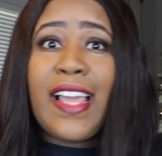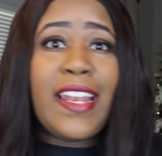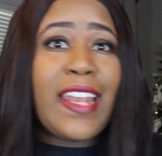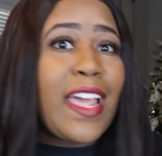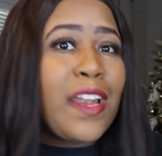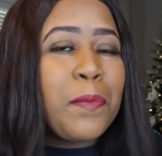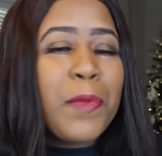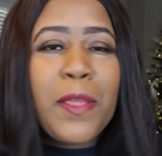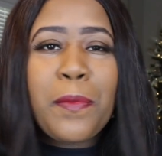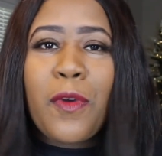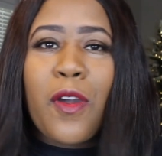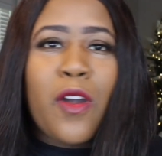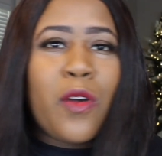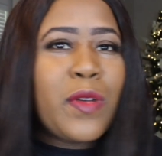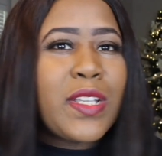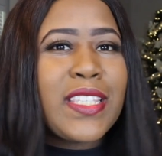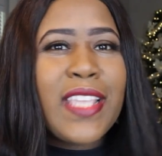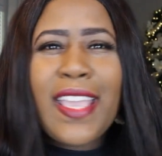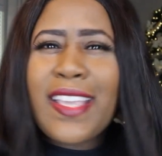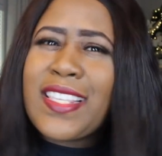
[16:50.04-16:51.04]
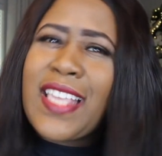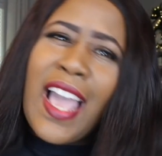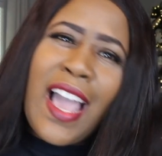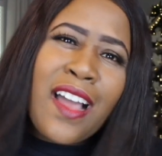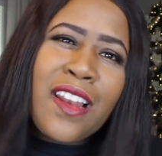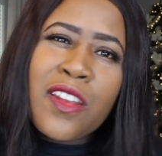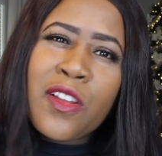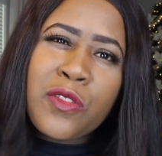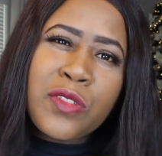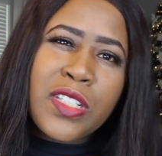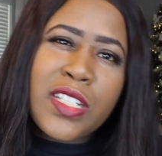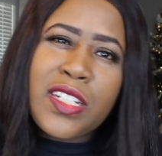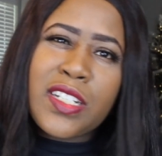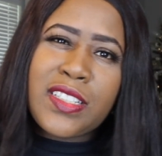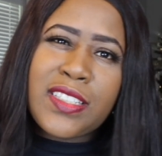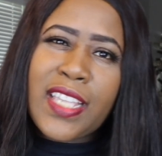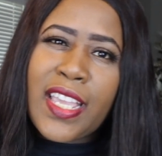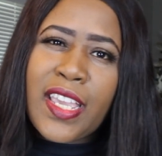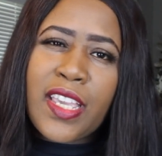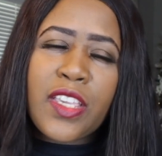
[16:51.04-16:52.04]
a lot of people always ask, how long did
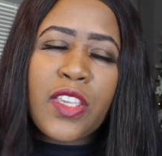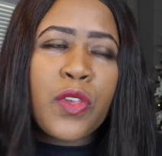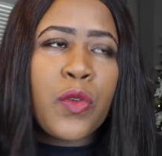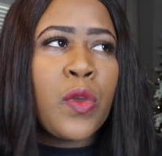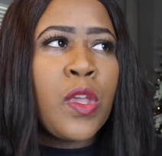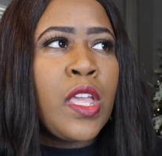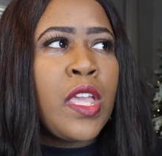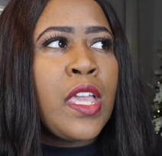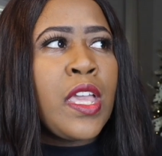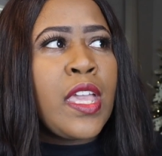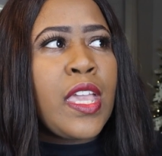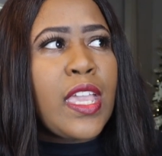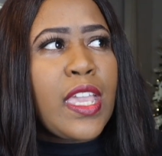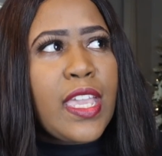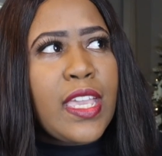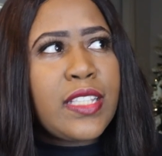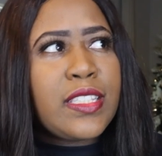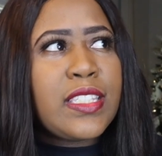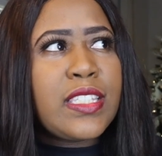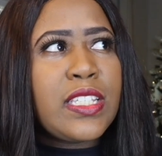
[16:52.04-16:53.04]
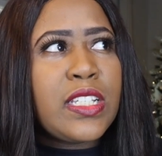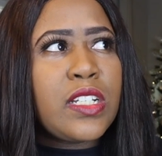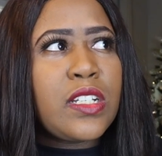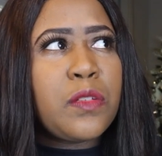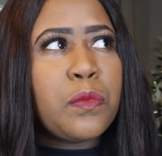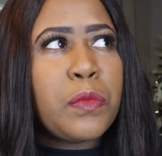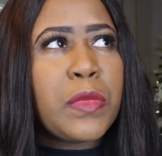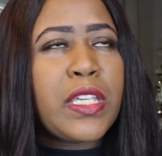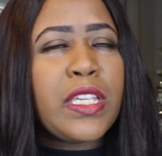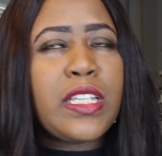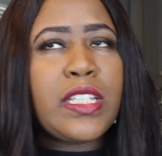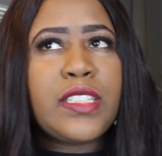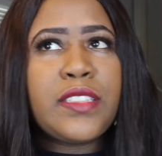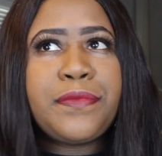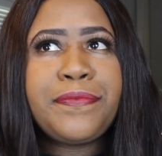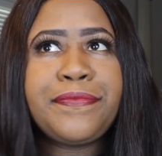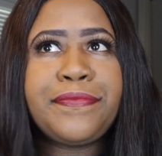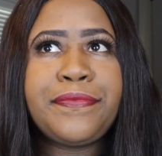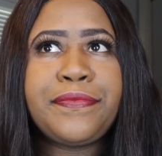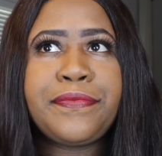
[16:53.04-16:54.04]
it take you? It took
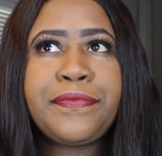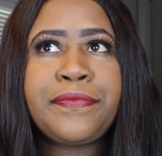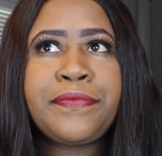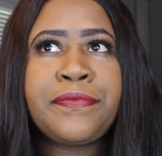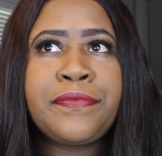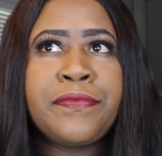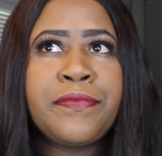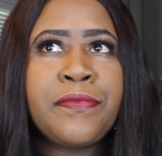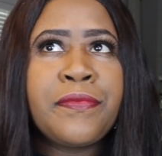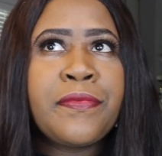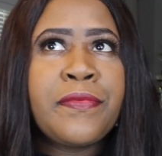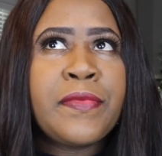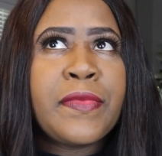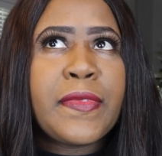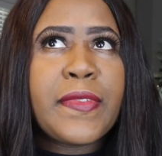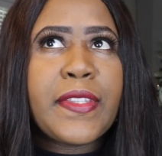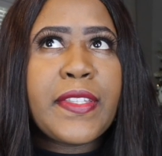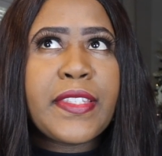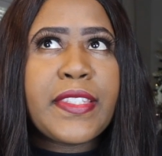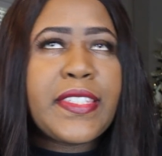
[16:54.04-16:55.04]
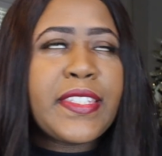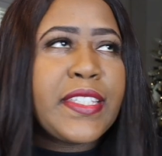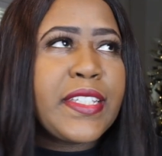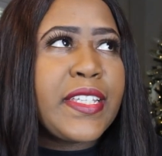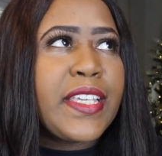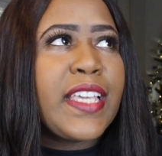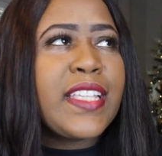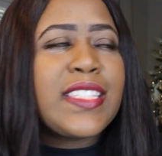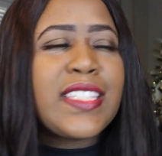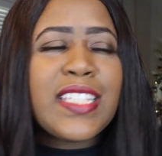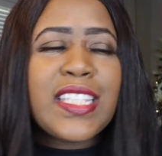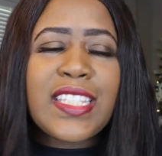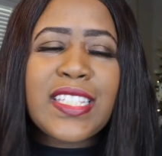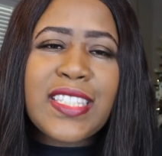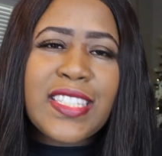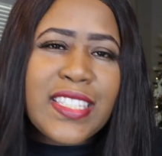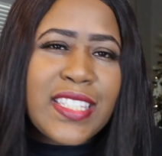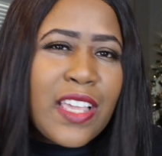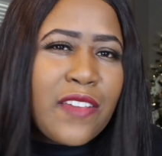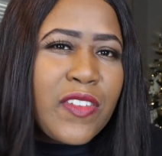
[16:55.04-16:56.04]
me to get to the
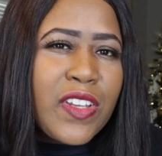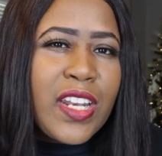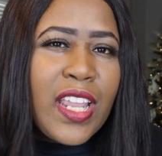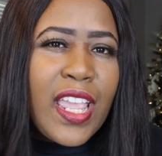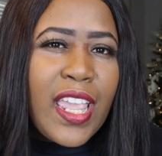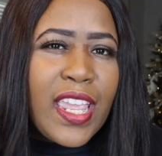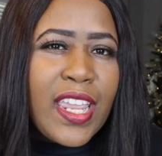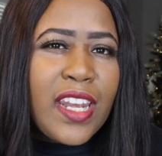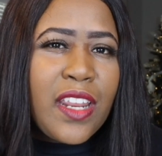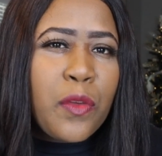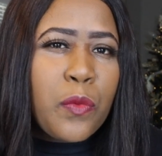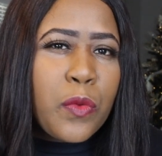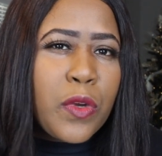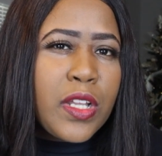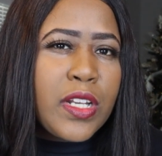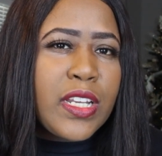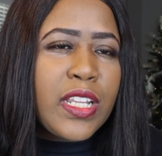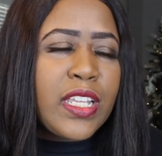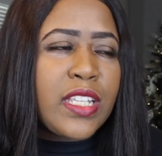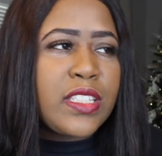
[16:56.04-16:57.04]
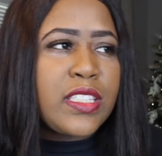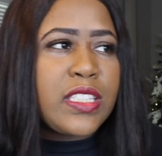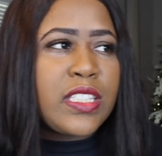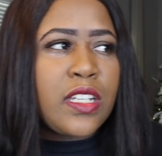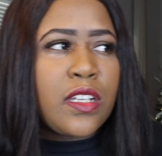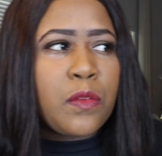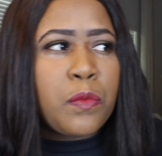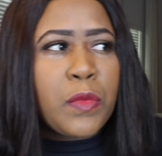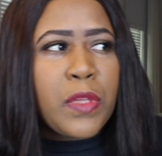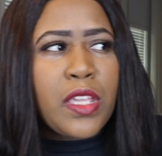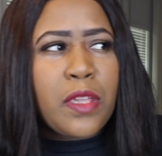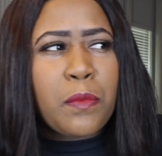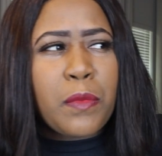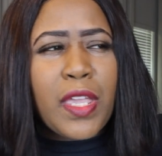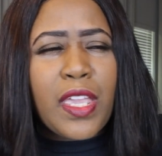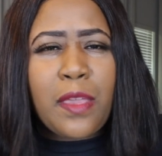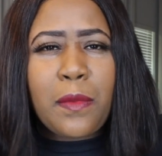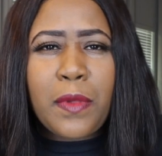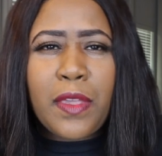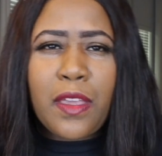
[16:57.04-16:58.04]
781, it took me
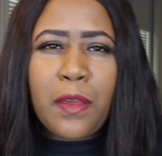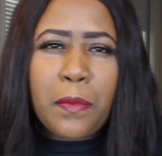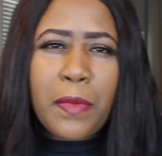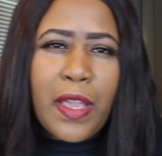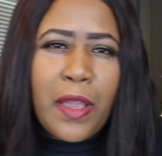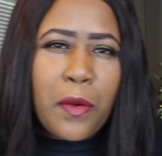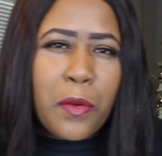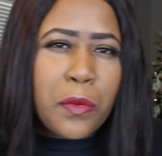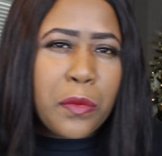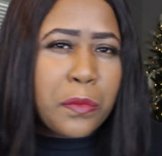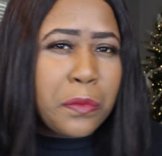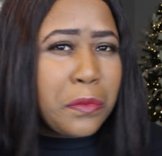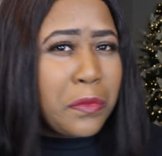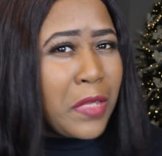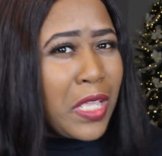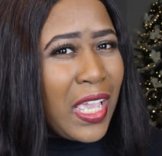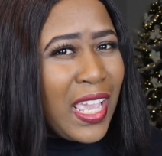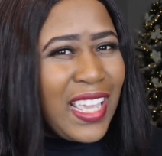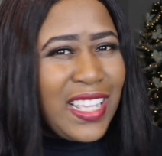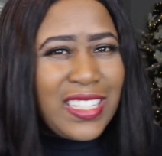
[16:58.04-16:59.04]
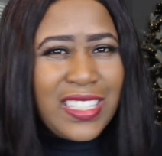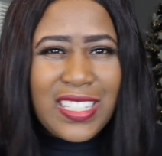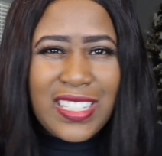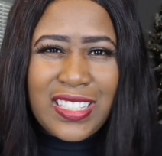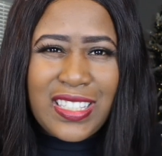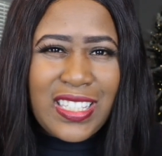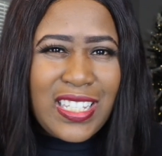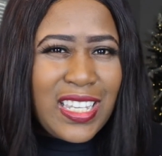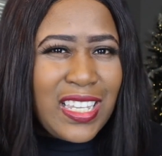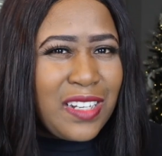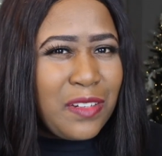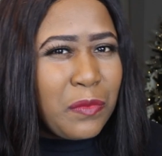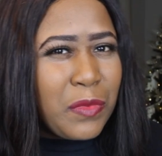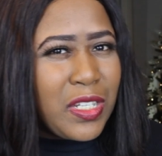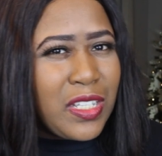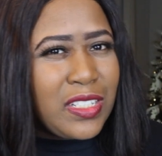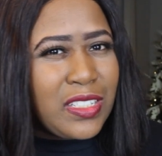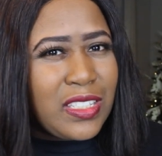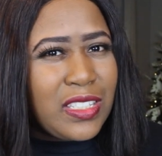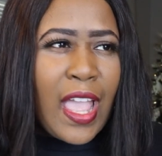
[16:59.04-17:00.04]
maybe about 8 to 10
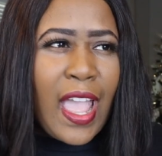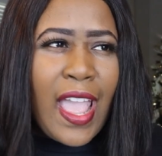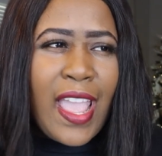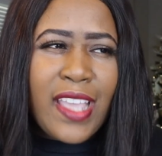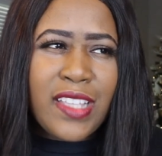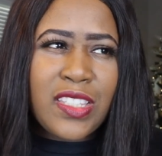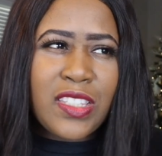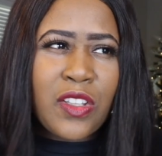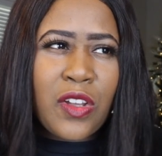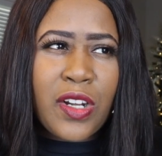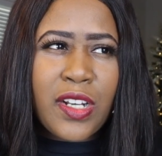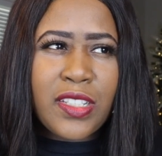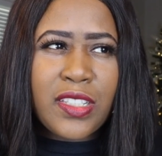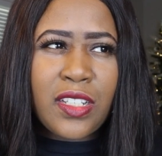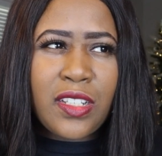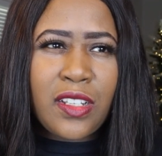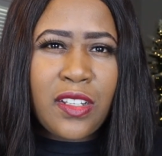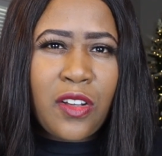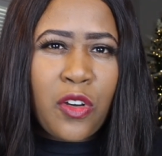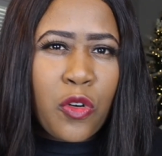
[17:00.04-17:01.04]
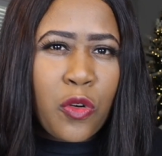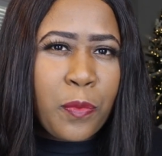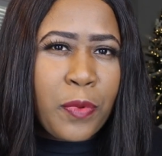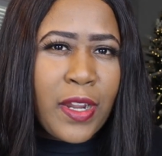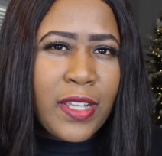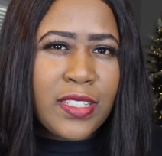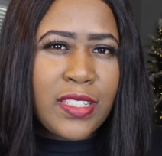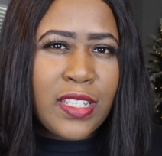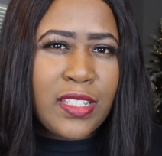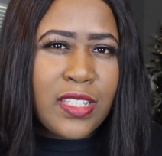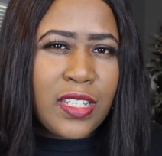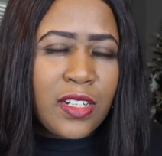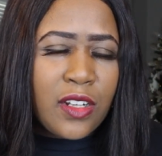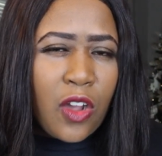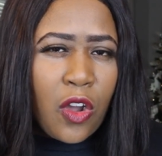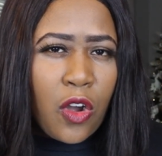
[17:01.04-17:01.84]
months. I had started the whole process in